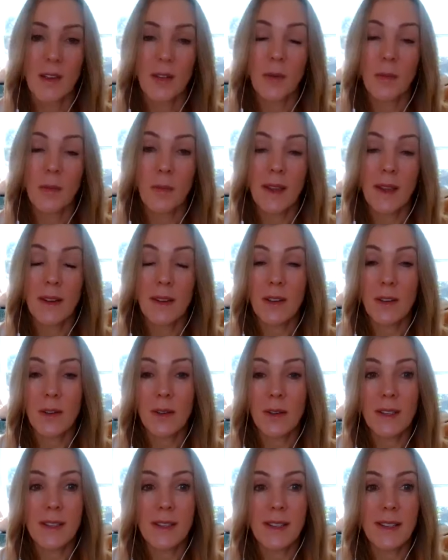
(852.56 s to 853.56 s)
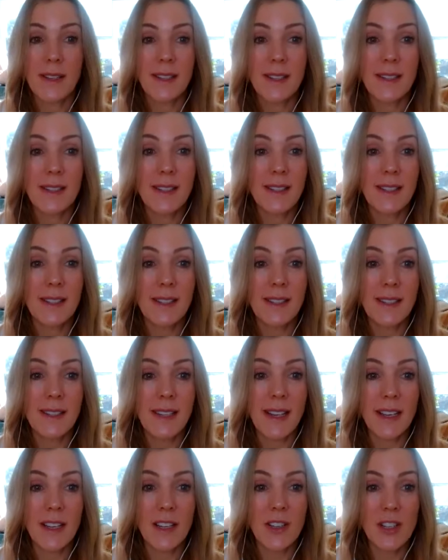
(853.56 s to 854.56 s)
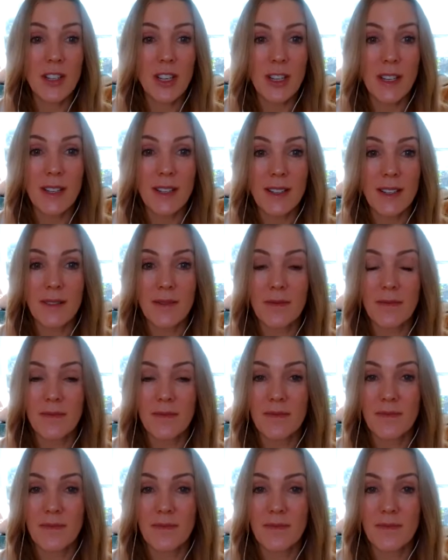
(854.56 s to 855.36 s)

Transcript: You may notice the sensation,